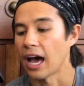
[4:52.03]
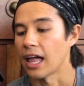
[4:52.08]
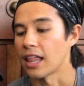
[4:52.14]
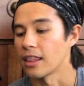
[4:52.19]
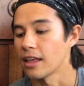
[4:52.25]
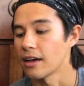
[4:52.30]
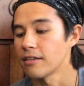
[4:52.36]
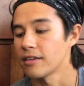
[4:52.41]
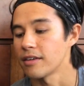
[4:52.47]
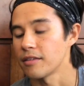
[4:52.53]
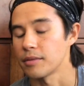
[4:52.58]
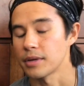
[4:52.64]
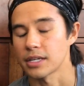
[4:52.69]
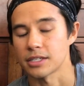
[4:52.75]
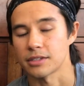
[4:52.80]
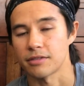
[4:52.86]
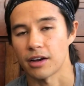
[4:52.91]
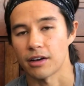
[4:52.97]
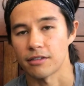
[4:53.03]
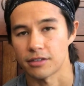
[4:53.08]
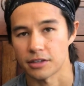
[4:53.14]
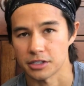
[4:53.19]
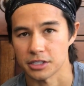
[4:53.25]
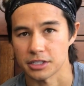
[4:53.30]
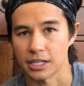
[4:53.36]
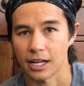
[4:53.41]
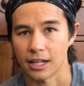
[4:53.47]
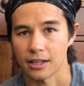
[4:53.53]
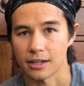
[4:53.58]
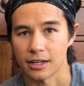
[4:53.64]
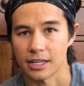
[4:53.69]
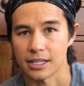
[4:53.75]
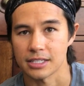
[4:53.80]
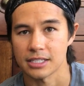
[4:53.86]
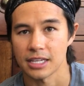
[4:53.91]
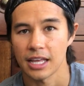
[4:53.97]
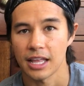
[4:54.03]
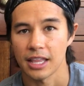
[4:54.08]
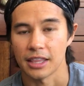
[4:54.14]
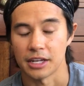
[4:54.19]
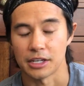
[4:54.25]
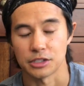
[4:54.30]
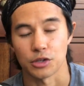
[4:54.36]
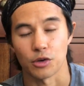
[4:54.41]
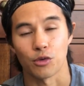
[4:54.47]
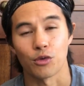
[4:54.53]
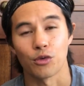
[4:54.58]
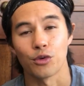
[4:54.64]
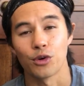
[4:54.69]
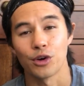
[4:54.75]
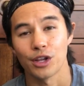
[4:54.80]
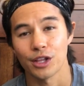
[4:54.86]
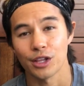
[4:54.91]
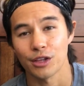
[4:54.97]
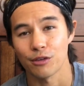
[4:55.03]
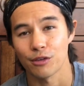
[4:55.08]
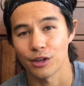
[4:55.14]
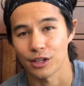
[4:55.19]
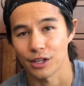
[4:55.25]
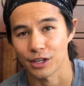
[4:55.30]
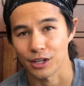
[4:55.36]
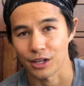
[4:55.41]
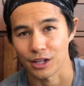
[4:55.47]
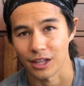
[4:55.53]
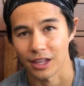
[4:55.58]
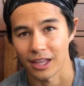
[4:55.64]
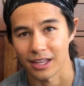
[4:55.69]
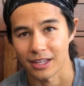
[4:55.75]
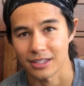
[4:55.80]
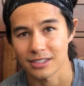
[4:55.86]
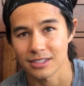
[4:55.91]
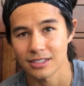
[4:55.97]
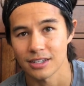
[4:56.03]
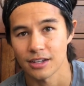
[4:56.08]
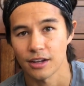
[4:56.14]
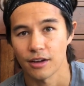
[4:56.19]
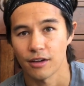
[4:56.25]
I love it because of how versatile it is. That it's a really, really good lens